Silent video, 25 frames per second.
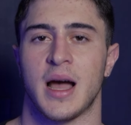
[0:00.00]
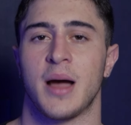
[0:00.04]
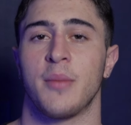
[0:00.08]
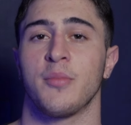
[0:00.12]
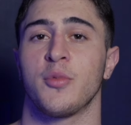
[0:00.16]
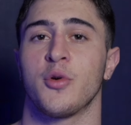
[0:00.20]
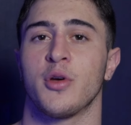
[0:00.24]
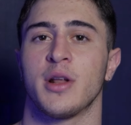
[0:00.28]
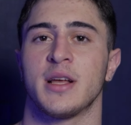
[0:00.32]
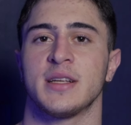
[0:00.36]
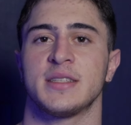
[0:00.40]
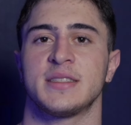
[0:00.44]

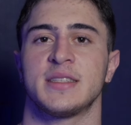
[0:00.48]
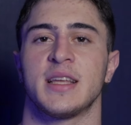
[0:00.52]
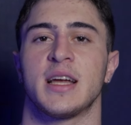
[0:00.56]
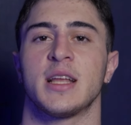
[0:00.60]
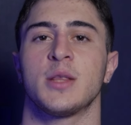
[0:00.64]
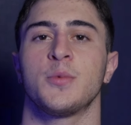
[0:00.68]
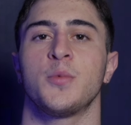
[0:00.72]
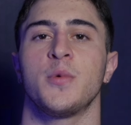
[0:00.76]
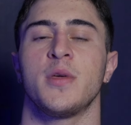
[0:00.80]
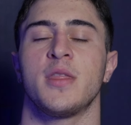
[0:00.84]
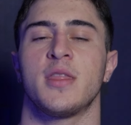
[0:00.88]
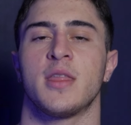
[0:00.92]
I'm gonna
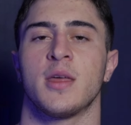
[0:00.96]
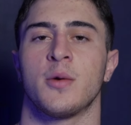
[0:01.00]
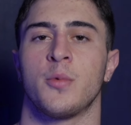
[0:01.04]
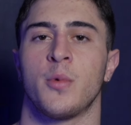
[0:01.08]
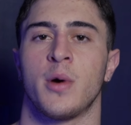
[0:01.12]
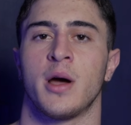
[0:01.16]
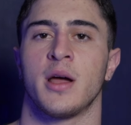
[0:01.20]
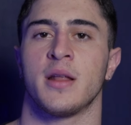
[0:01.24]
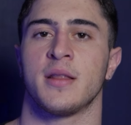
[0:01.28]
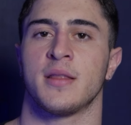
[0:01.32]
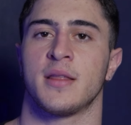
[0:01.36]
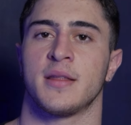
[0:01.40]
start with the
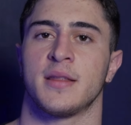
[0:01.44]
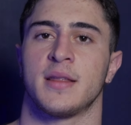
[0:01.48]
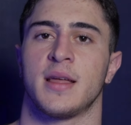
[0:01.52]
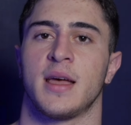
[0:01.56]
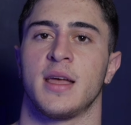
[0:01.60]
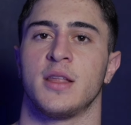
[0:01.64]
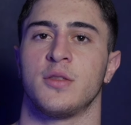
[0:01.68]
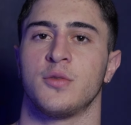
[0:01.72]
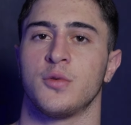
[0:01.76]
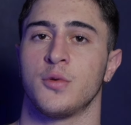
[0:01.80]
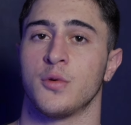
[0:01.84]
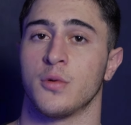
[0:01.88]
one that
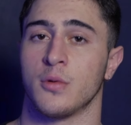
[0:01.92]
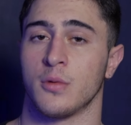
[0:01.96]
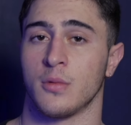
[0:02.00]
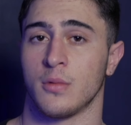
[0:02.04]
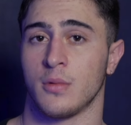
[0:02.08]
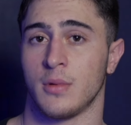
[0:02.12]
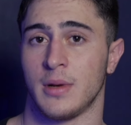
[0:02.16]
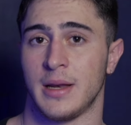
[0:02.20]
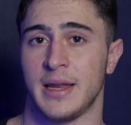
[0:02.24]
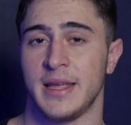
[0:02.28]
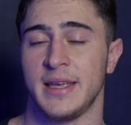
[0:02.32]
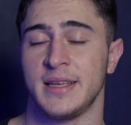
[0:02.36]
I do
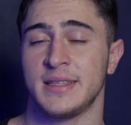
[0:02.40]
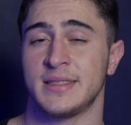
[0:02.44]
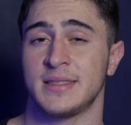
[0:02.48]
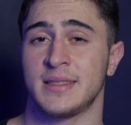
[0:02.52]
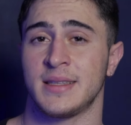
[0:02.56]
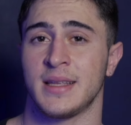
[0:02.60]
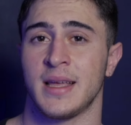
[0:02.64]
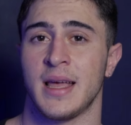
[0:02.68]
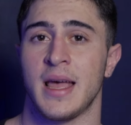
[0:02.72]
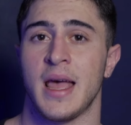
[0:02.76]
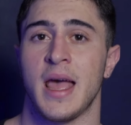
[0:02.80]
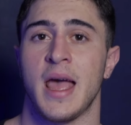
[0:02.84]

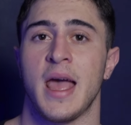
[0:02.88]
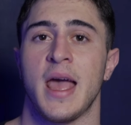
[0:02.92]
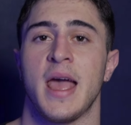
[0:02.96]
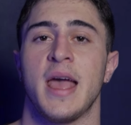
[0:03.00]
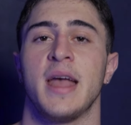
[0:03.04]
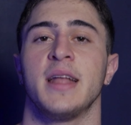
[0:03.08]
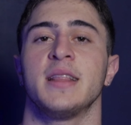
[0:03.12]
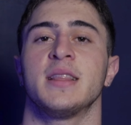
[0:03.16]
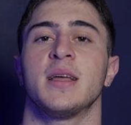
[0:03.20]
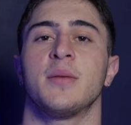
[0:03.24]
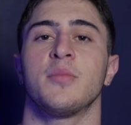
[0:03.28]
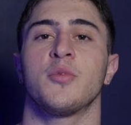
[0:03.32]
least,
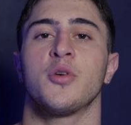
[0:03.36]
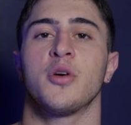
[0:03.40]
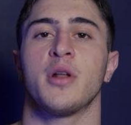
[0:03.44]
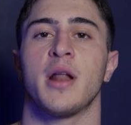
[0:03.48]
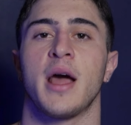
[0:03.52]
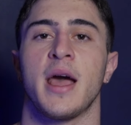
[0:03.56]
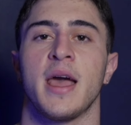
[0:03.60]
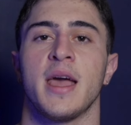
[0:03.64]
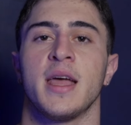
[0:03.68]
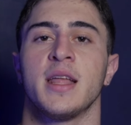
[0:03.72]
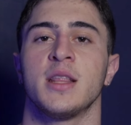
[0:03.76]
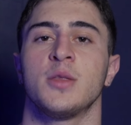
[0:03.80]
and I'm
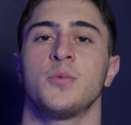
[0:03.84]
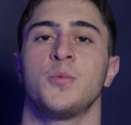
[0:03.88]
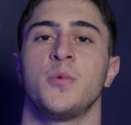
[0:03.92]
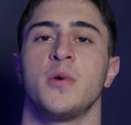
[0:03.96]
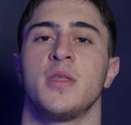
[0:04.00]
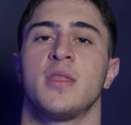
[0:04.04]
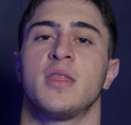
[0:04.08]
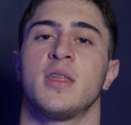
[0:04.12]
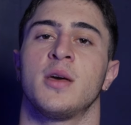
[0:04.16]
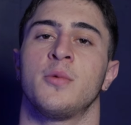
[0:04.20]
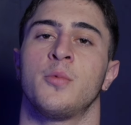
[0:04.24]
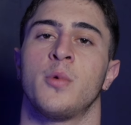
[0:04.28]
gonna end
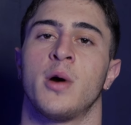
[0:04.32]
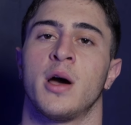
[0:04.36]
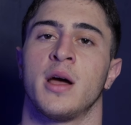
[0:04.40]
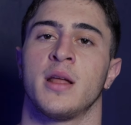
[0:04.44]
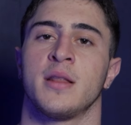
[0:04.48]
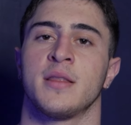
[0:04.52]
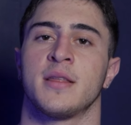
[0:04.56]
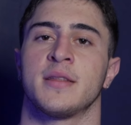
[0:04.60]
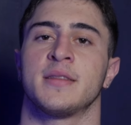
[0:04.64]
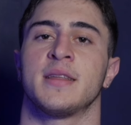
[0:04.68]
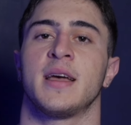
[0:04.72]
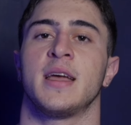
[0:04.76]
with the
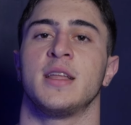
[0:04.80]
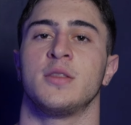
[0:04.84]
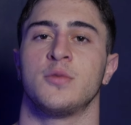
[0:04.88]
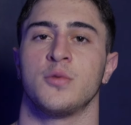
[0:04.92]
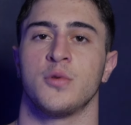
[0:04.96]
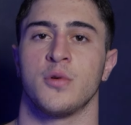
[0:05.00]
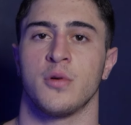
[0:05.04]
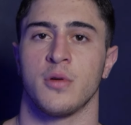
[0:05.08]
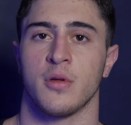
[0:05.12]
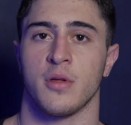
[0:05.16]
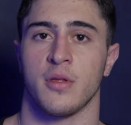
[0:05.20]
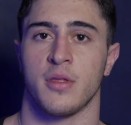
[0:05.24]
one that I
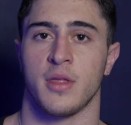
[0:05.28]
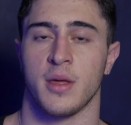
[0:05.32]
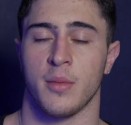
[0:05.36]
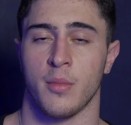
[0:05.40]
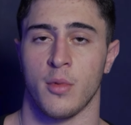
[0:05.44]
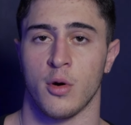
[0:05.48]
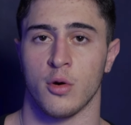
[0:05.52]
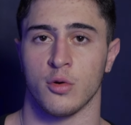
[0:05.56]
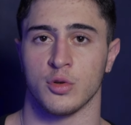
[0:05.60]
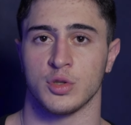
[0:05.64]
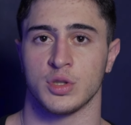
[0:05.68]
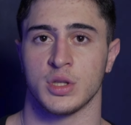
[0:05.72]
do the
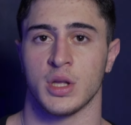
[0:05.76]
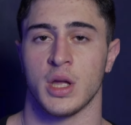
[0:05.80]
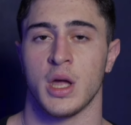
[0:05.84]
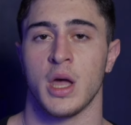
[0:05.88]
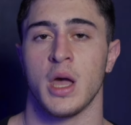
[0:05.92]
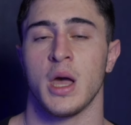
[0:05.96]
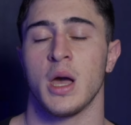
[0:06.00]
most.